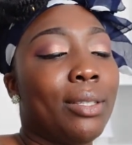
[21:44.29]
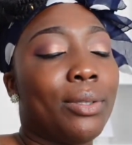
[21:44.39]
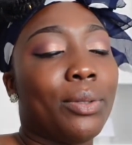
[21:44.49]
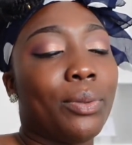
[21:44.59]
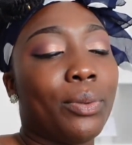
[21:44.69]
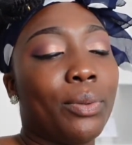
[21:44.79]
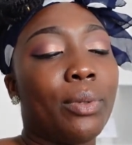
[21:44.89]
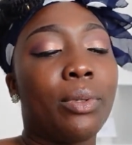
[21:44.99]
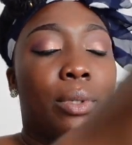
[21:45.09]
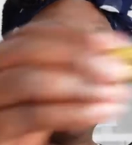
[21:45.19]
So
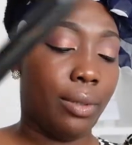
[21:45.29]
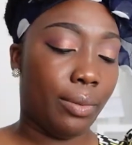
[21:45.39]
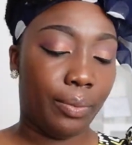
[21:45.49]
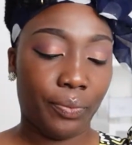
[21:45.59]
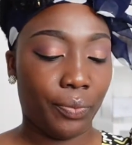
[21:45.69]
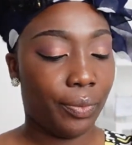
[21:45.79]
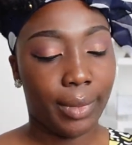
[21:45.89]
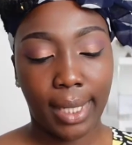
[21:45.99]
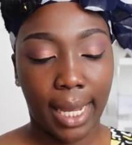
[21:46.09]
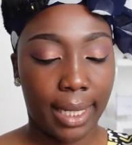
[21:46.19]
no,
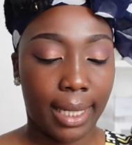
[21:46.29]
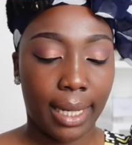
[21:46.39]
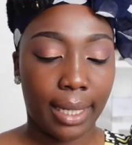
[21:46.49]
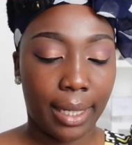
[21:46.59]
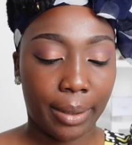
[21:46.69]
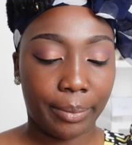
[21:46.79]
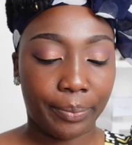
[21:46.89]
nine thank you.